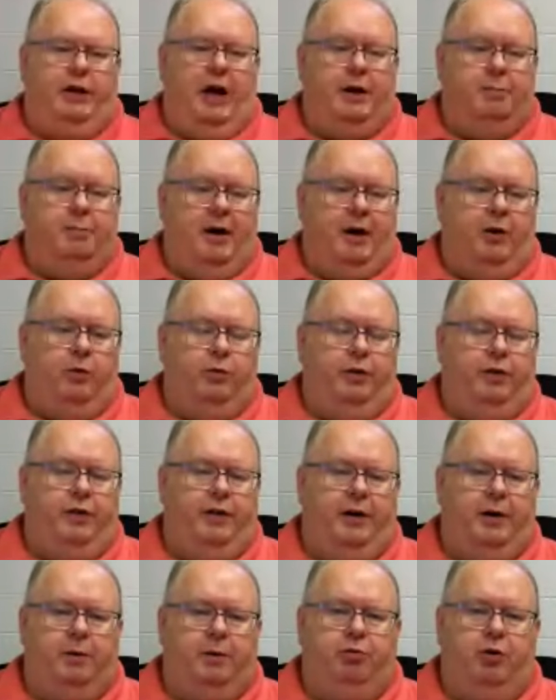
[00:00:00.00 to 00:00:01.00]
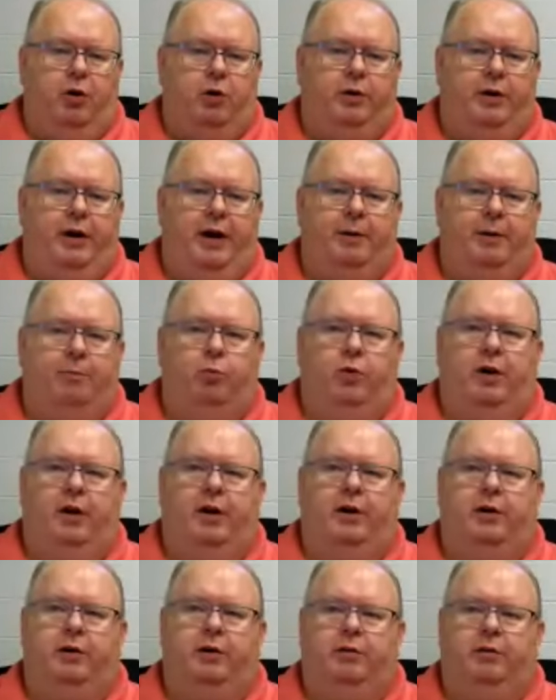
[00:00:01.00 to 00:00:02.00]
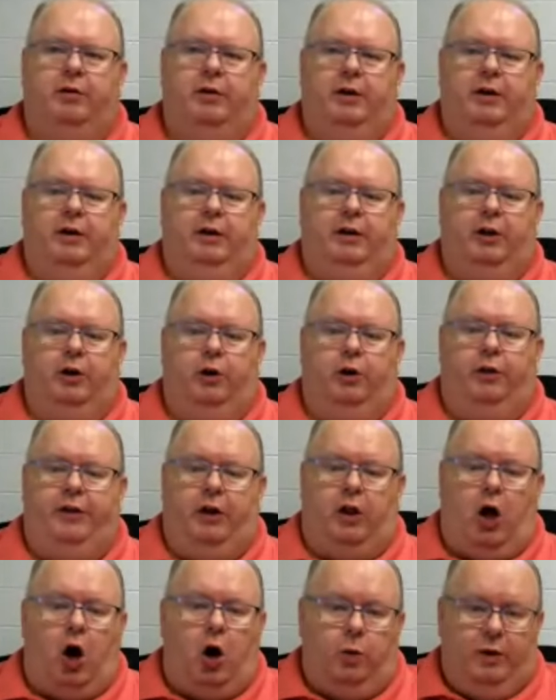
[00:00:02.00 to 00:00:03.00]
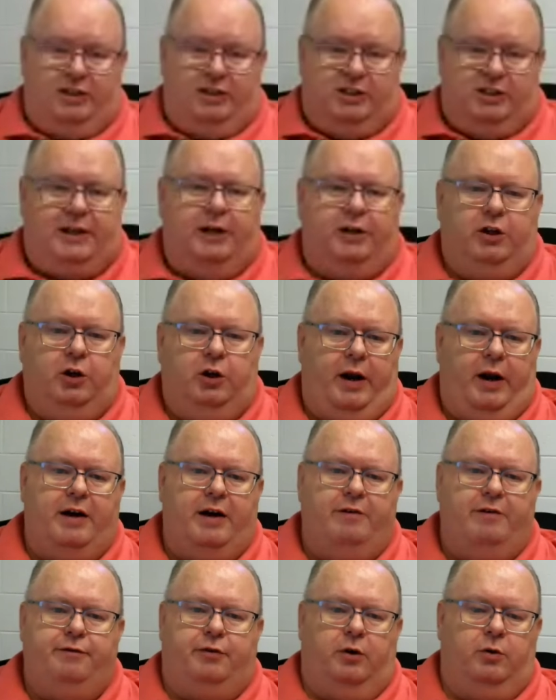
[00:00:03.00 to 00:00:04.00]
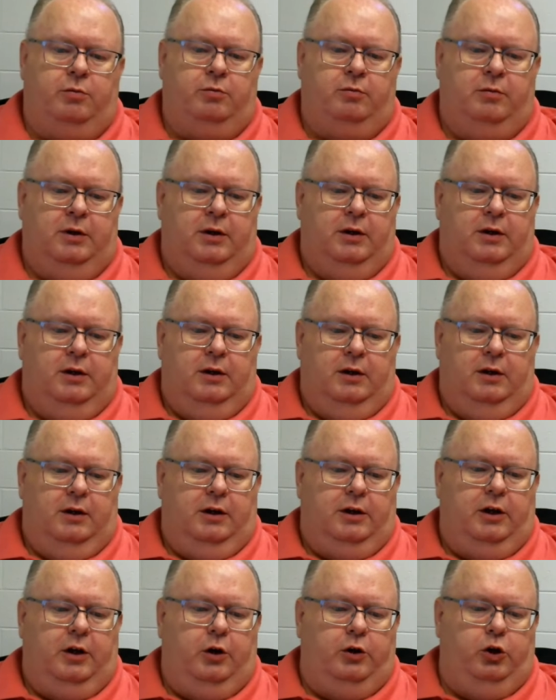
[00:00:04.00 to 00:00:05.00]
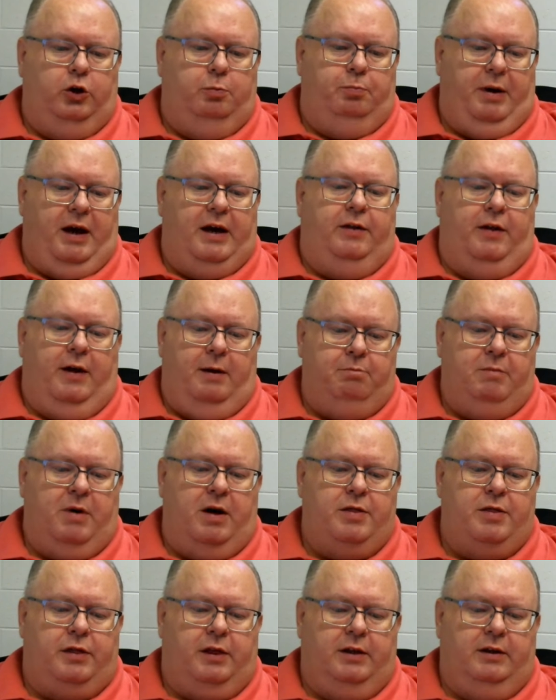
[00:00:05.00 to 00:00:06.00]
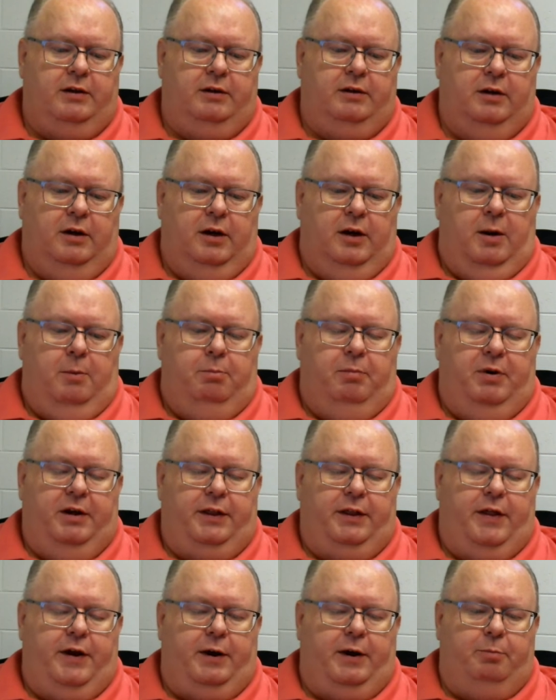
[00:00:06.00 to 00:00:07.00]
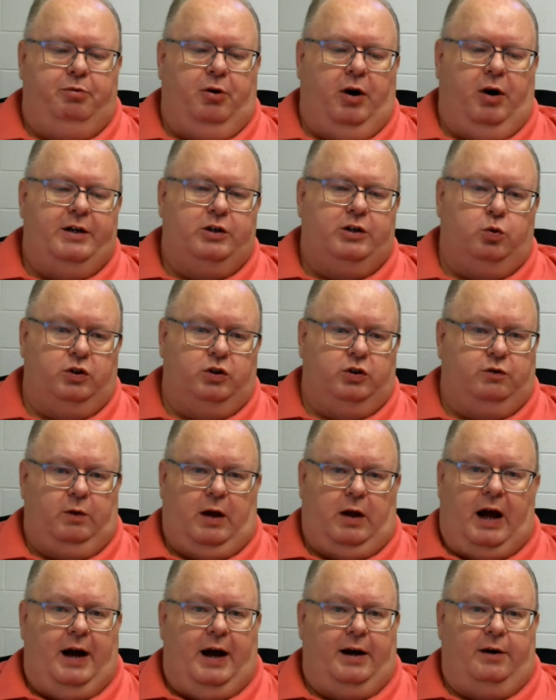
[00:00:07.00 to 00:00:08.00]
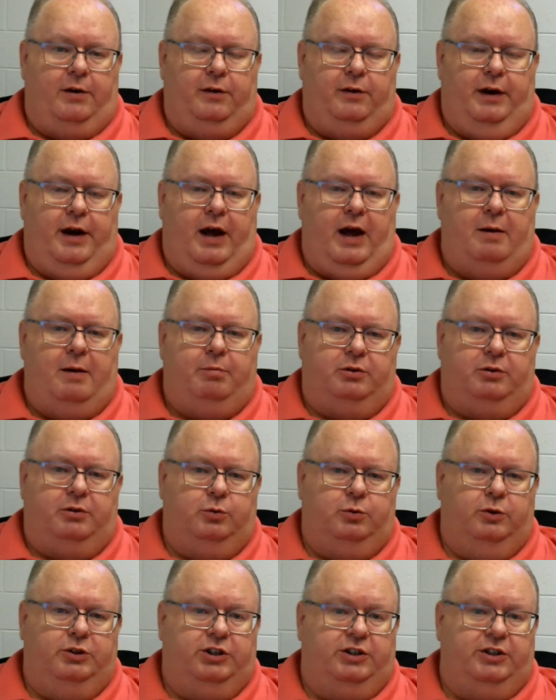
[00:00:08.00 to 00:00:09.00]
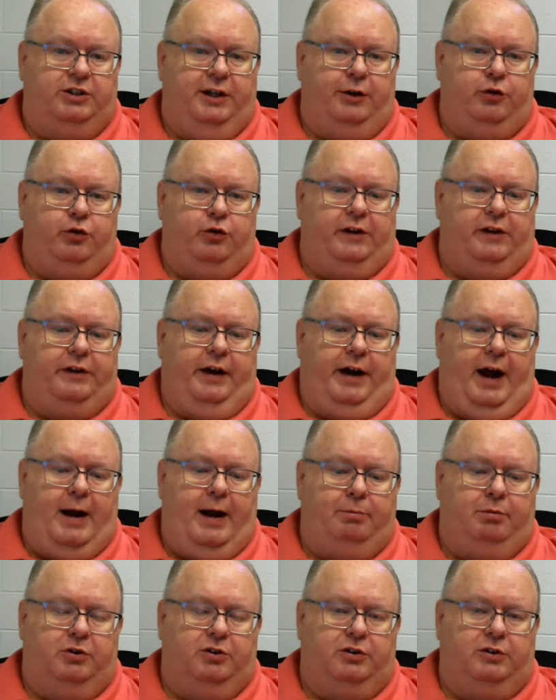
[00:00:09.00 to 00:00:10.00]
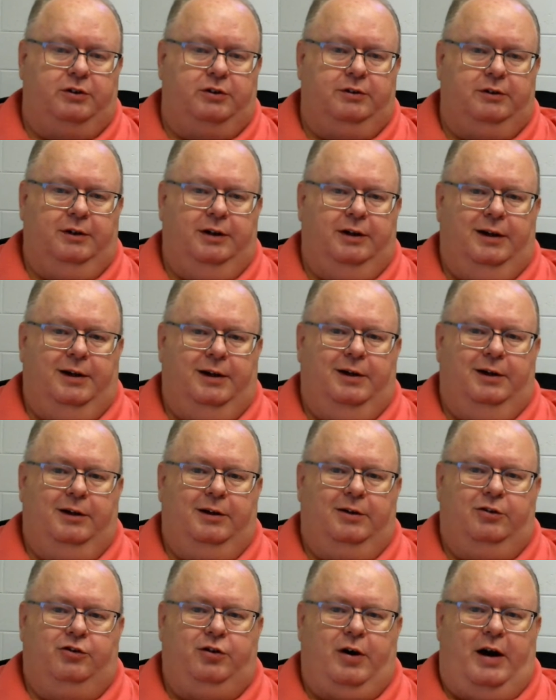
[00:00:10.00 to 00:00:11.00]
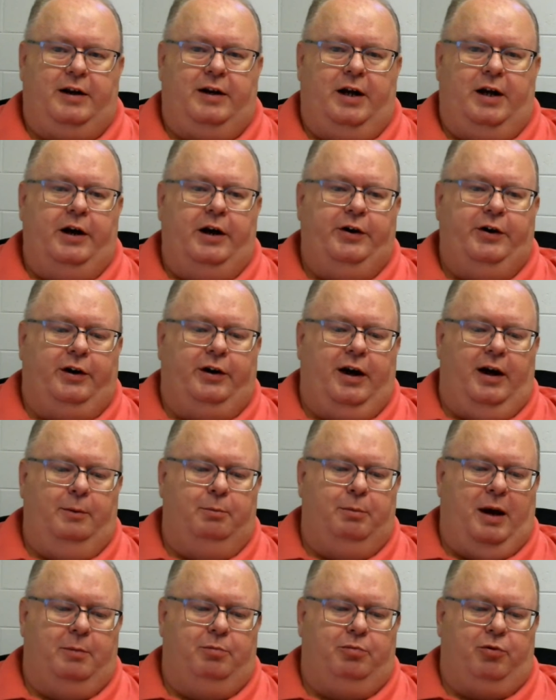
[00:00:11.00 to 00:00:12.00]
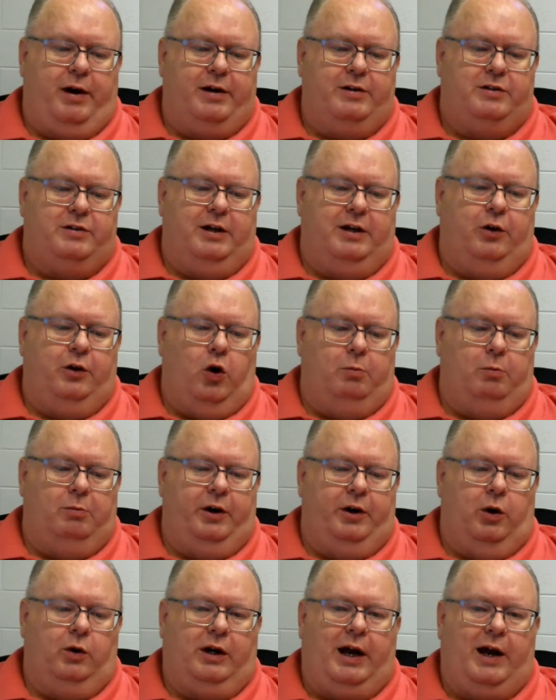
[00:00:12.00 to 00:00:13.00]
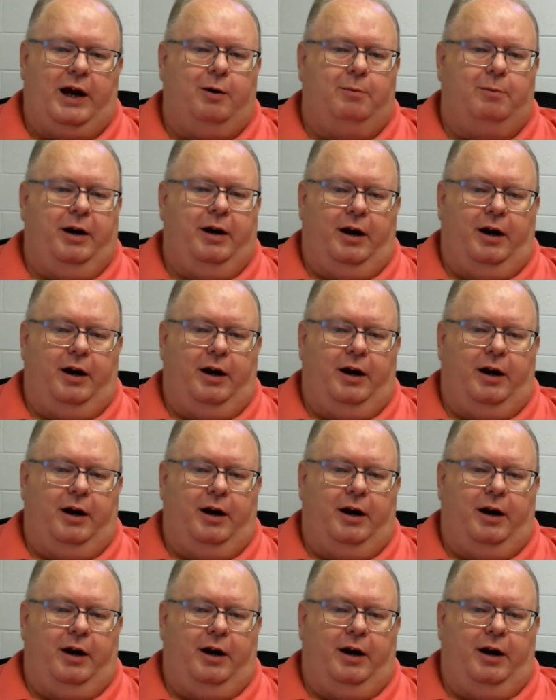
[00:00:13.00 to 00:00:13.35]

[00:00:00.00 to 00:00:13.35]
came out with their program where, they'll always sell you an iPhone, you pay them monthly, but their price was higher than Apple's, which is interesting that Apple's trying to undercut by price. They normally don't care about